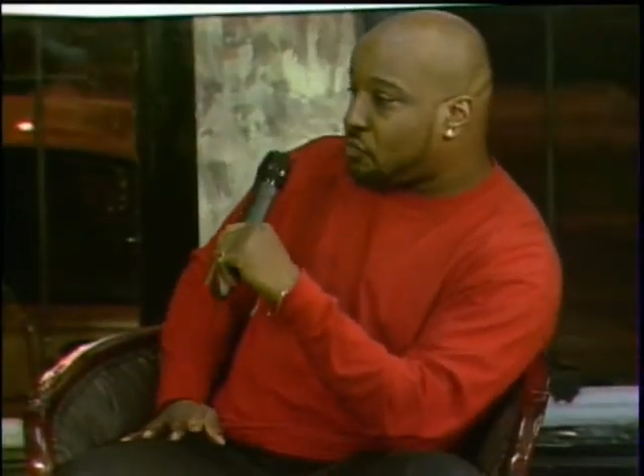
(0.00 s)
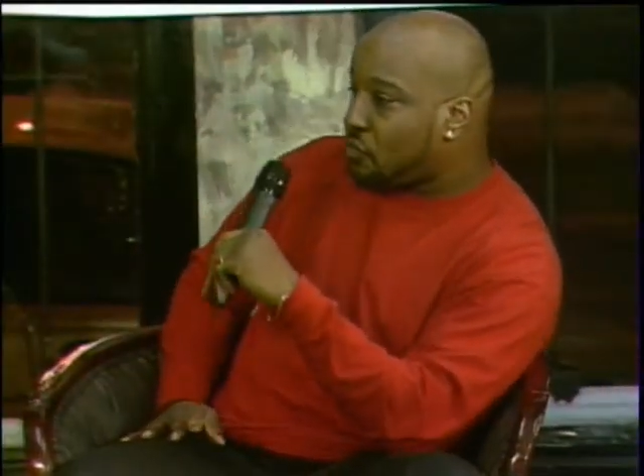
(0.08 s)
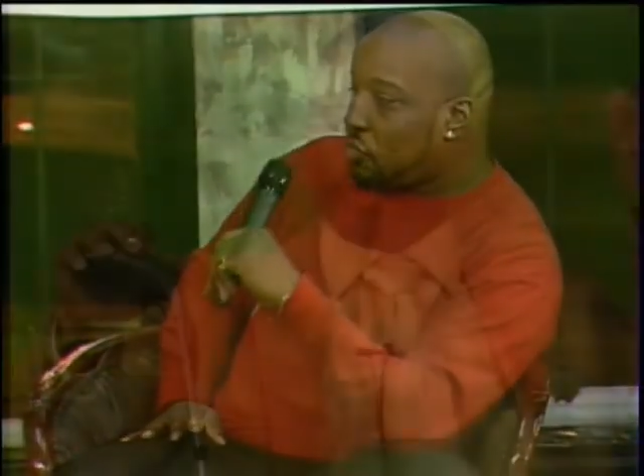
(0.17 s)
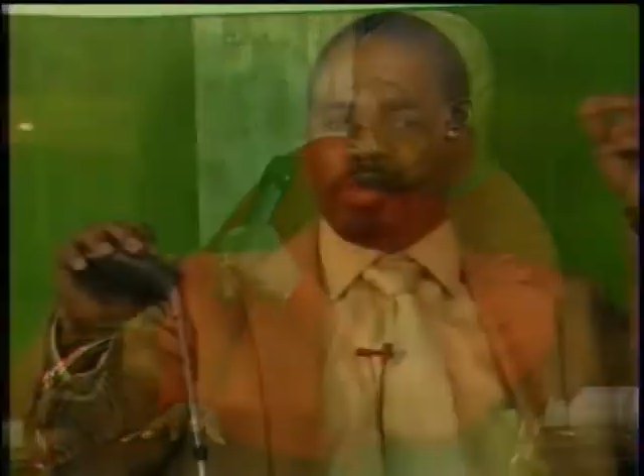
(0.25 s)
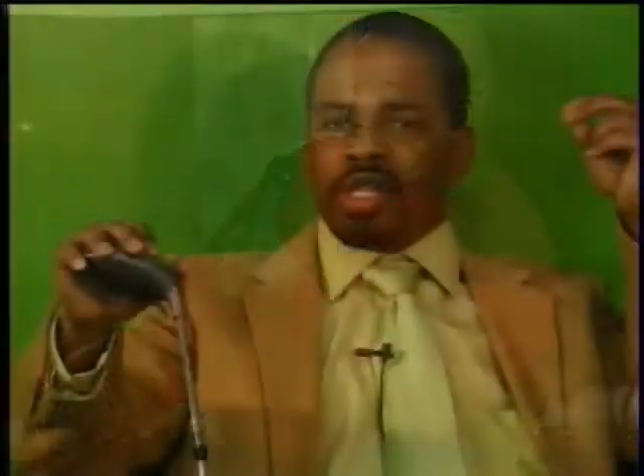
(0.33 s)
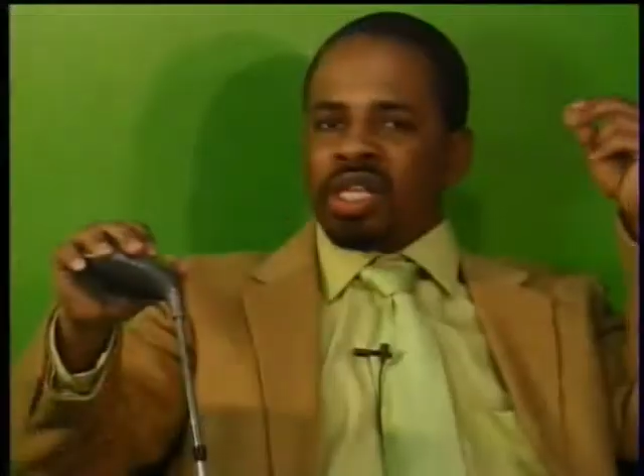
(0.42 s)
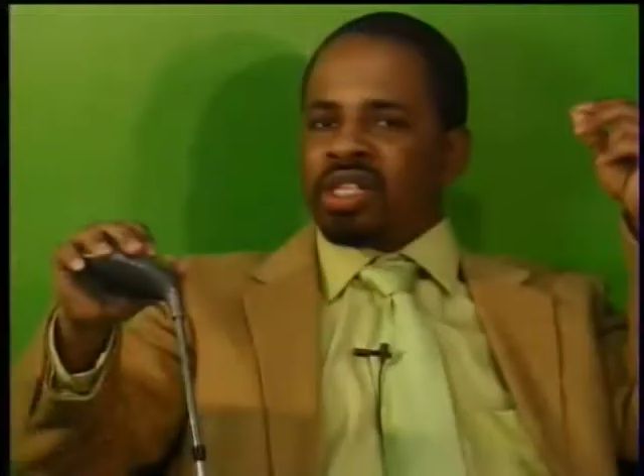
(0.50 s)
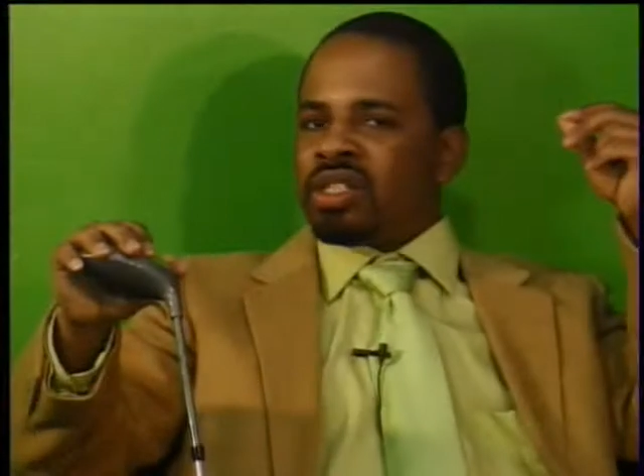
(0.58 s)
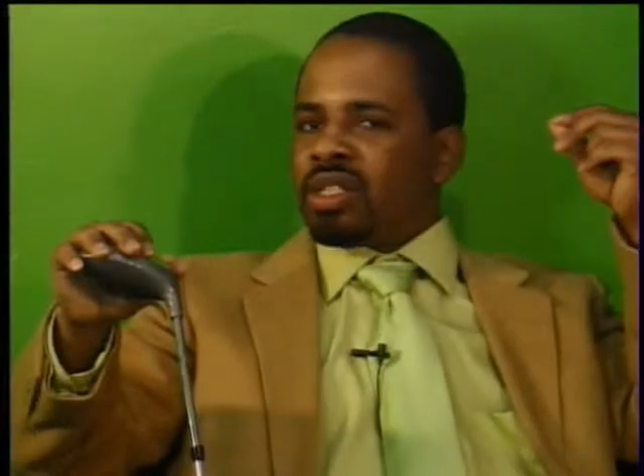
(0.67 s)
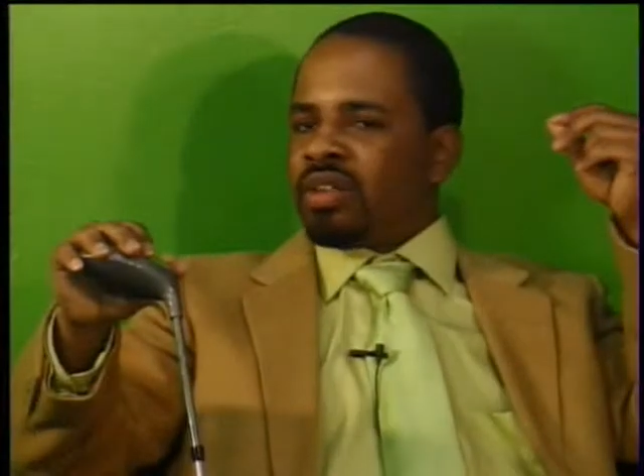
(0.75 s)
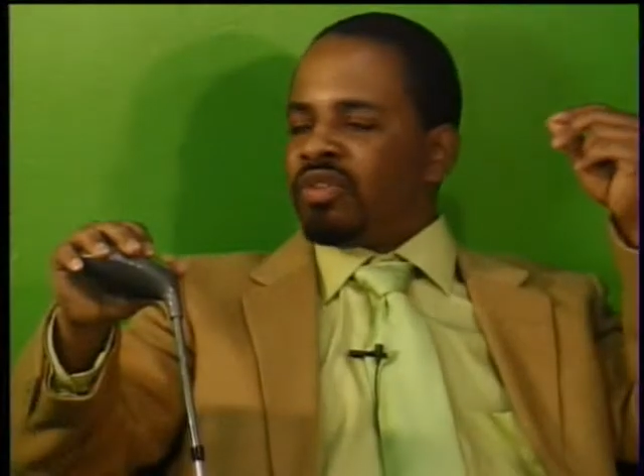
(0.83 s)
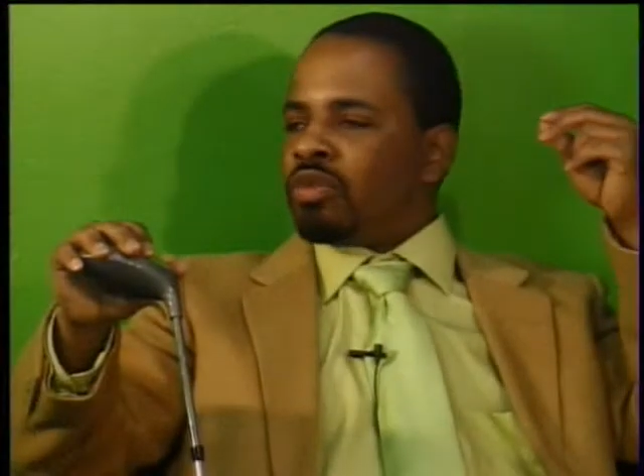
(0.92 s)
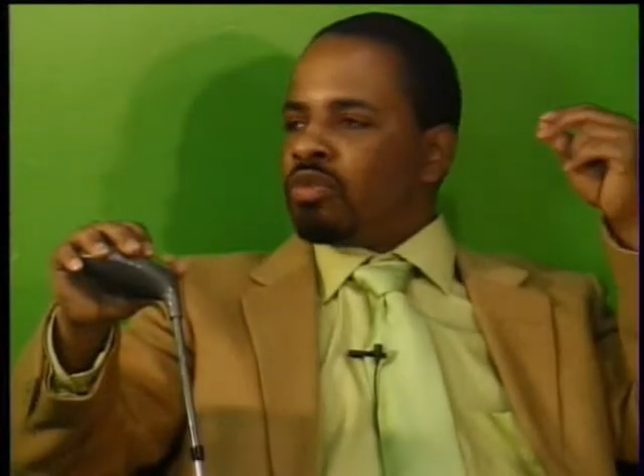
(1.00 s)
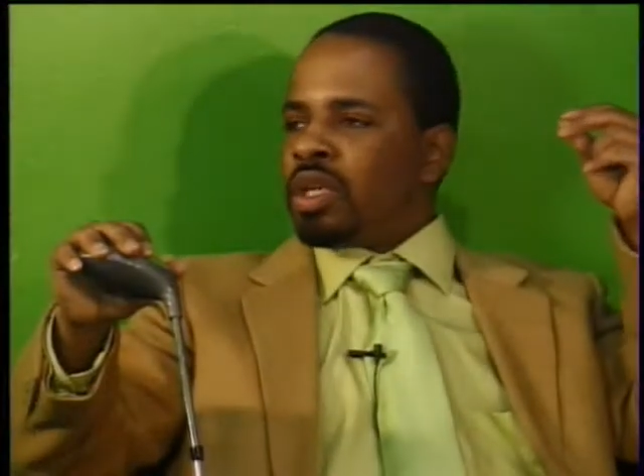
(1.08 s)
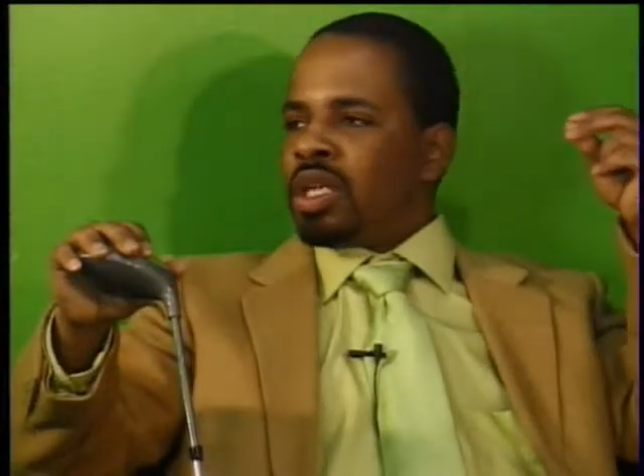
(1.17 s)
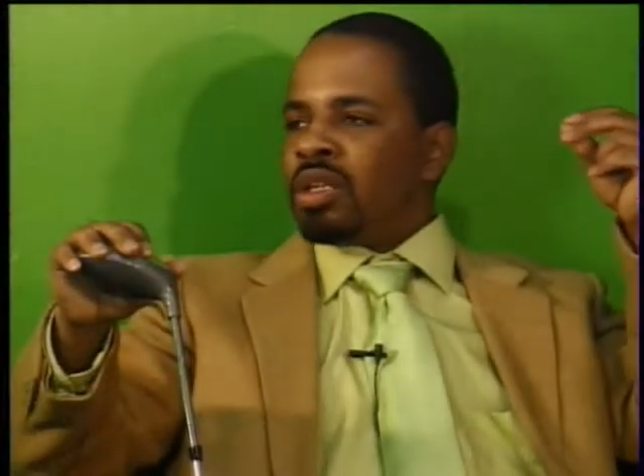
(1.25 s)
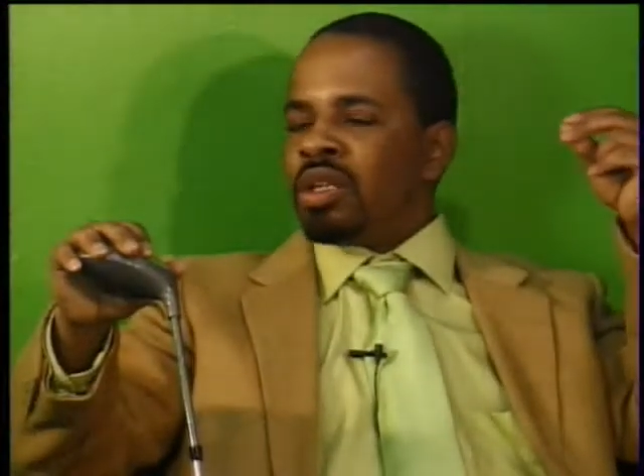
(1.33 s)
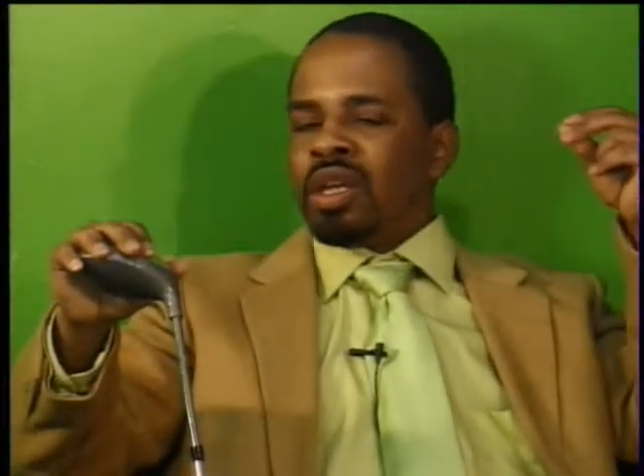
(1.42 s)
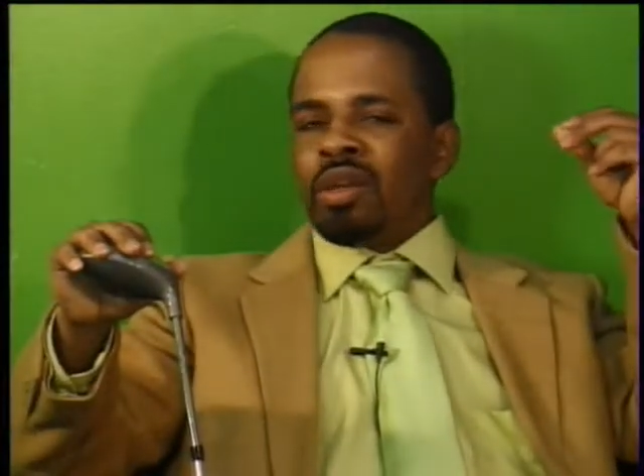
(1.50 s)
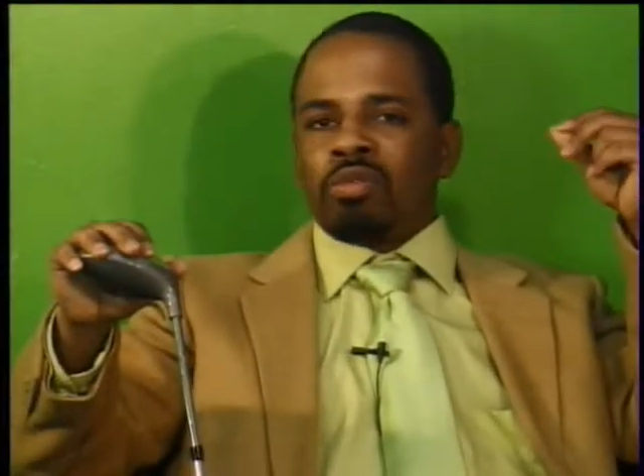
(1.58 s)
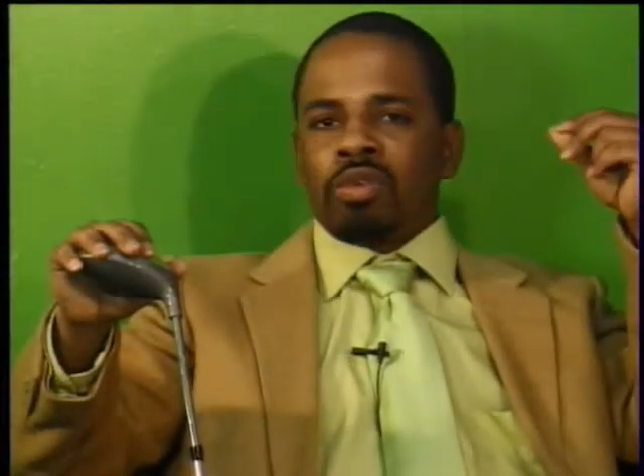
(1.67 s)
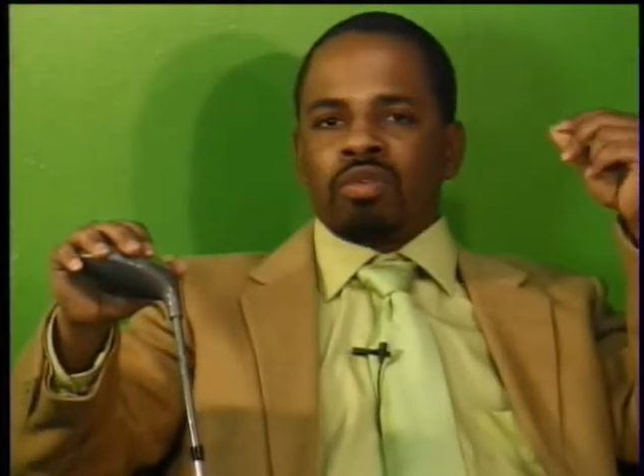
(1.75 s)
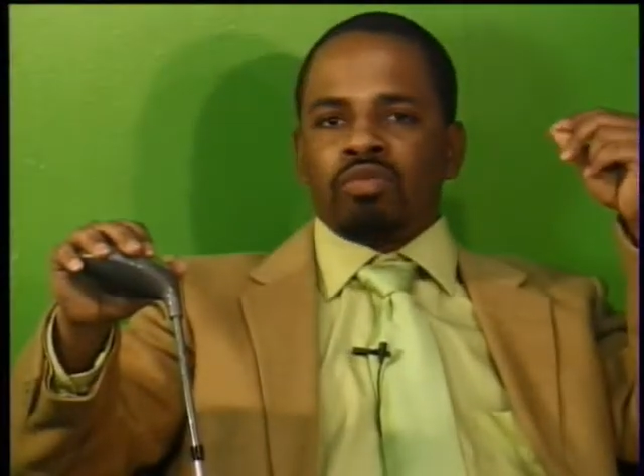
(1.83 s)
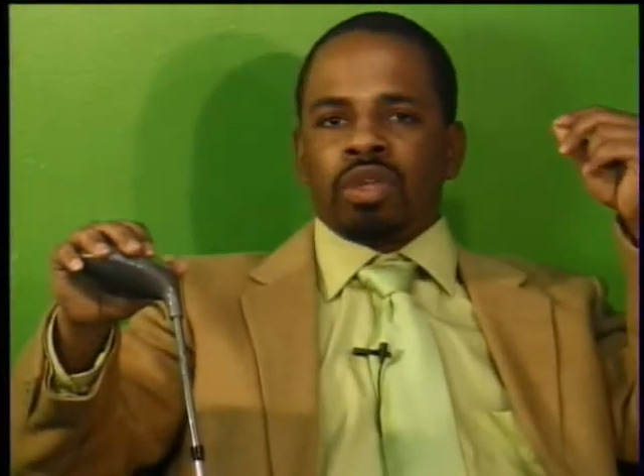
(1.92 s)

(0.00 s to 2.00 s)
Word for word: jubilation of a win, but mm-hmm.